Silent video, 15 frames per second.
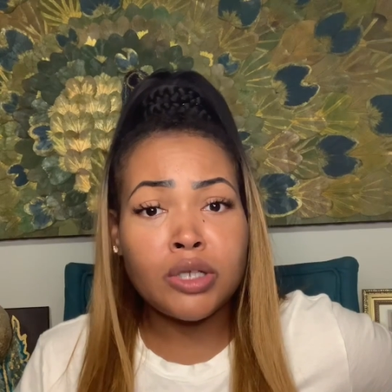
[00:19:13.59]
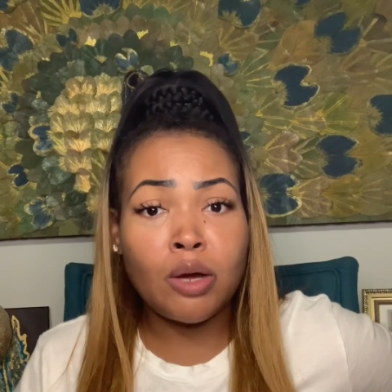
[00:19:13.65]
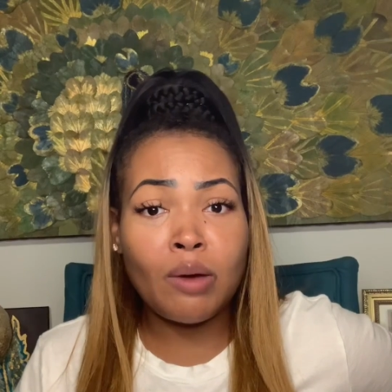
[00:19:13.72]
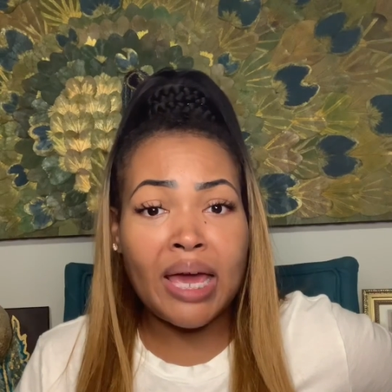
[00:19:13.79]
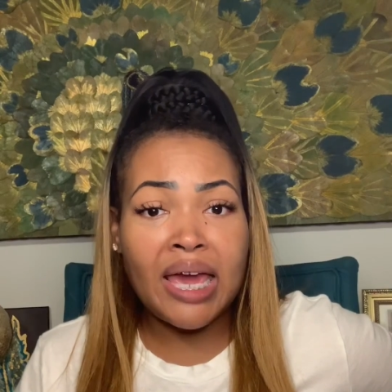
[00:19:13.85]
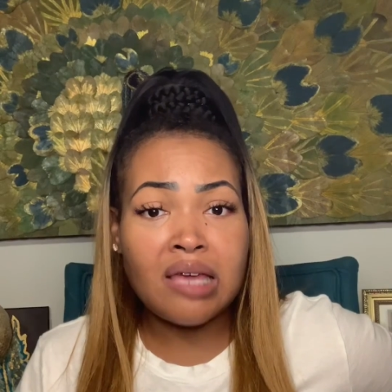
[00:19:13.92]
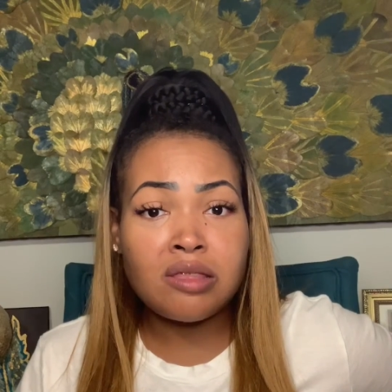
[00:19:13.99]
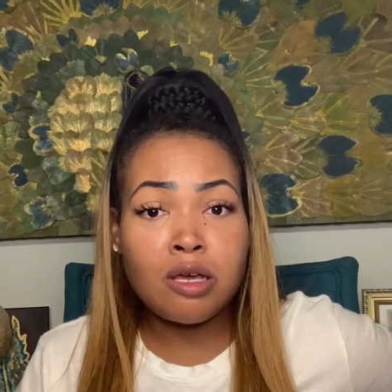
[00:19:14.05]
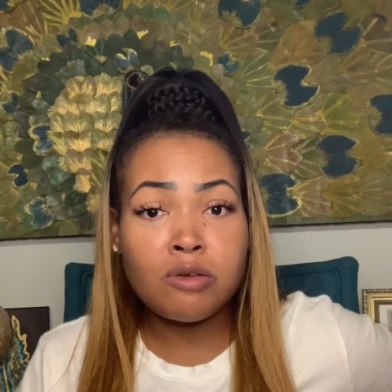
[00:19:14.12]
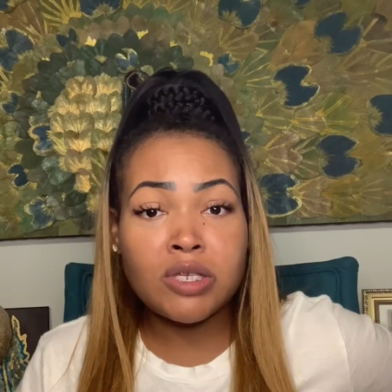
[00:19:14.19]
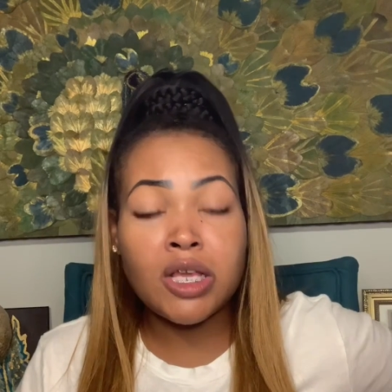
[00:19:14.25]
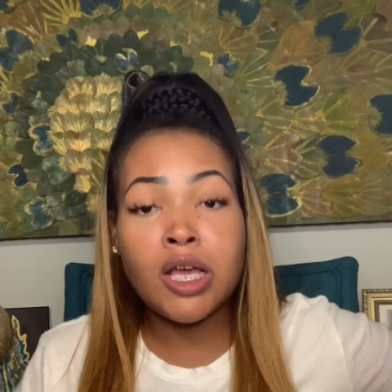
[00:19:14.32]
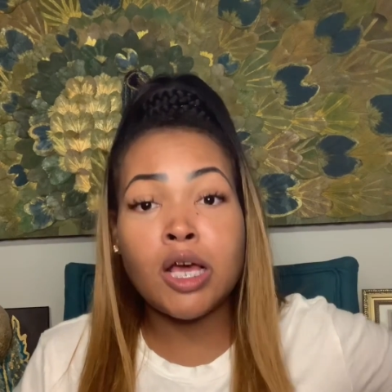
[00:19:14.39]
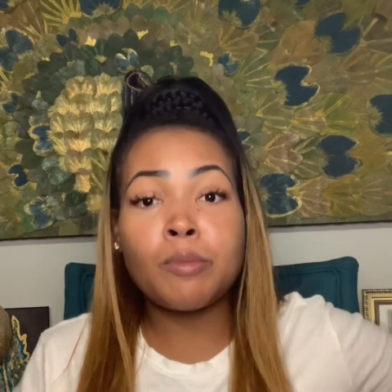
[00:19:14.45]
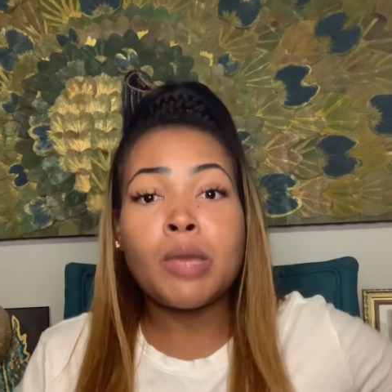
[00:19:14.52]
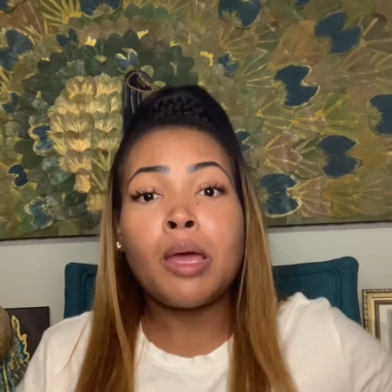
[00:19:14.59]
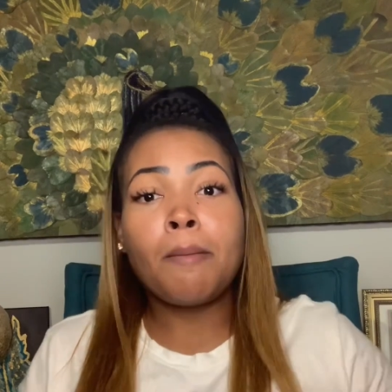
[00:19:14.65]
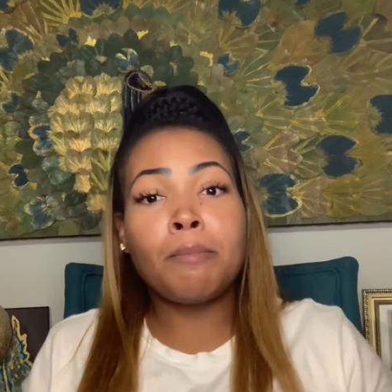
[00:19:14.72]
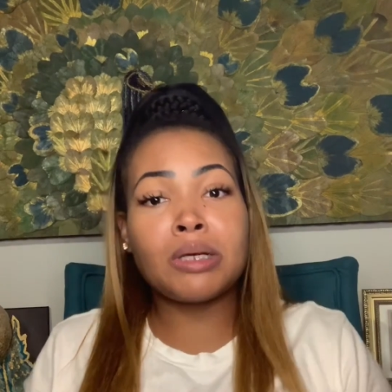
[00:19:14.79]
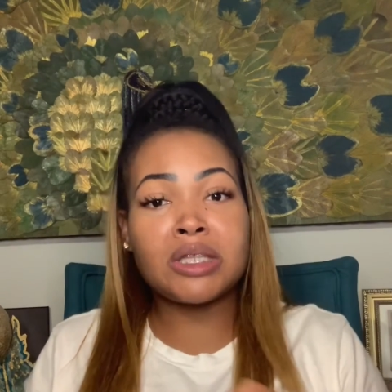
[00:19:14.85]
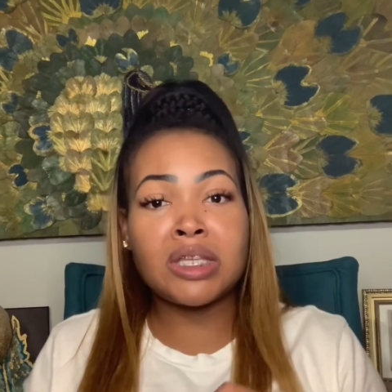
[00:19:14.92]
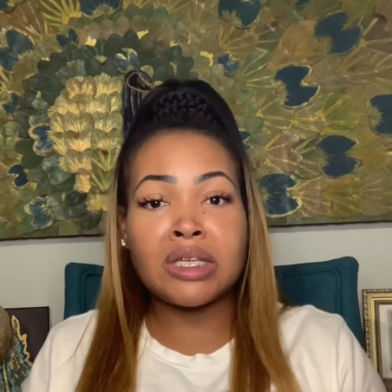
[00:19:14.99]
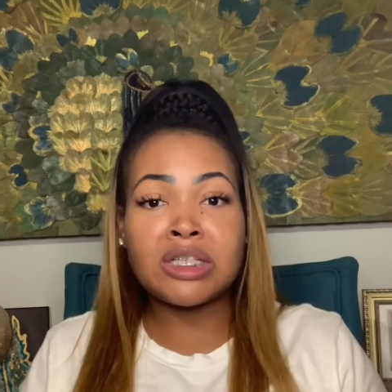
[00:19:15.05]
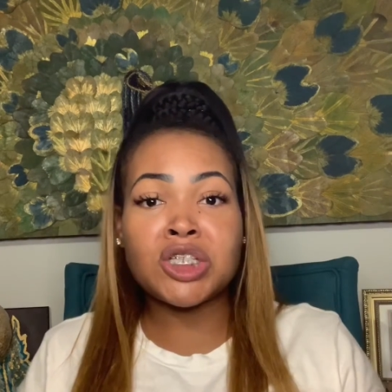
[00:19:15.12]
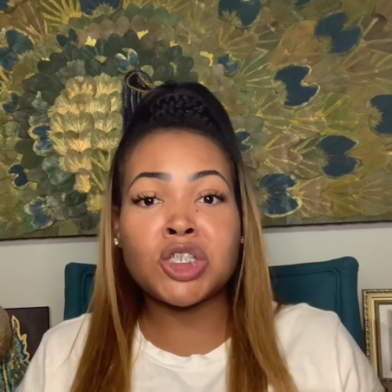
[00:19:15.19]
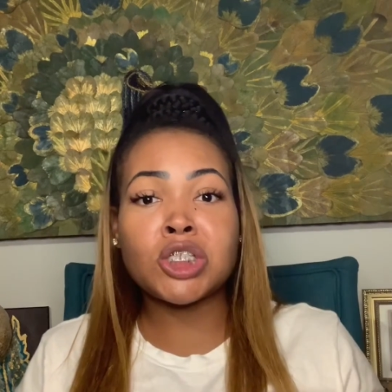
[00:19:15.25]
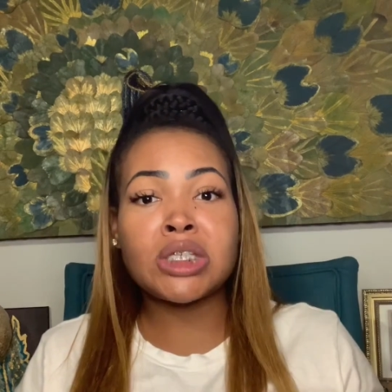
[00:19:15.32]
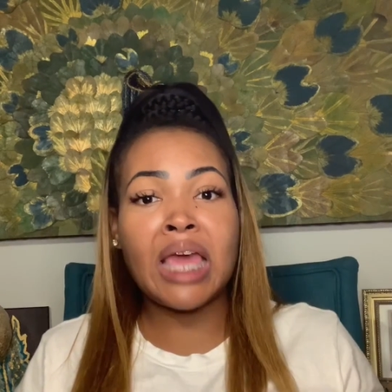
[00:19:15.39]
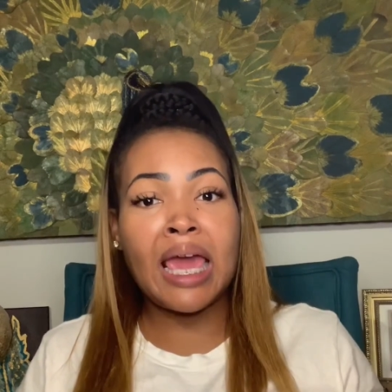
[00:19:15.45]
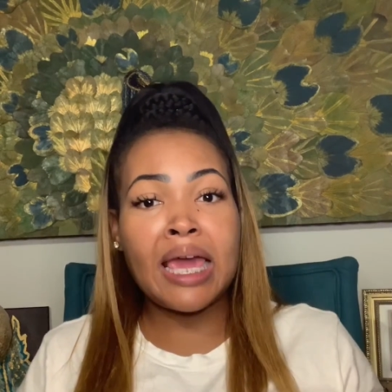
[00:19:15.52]
don't add those up. But then
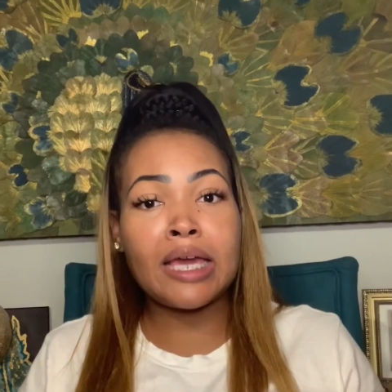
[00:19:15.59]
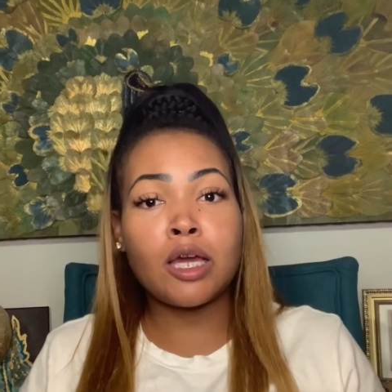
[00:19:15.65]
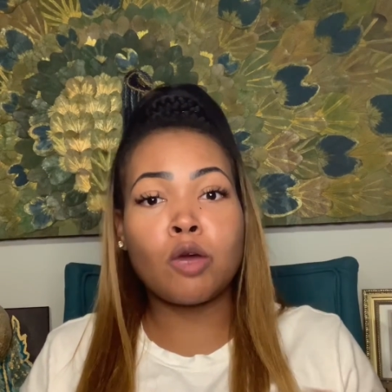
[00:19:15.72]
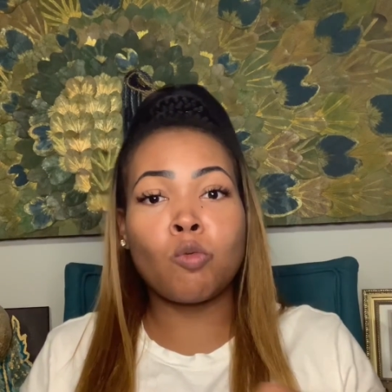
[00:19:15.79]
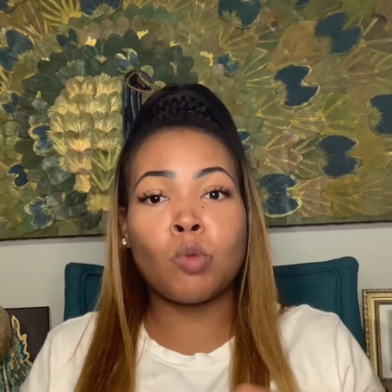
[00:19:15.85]
just take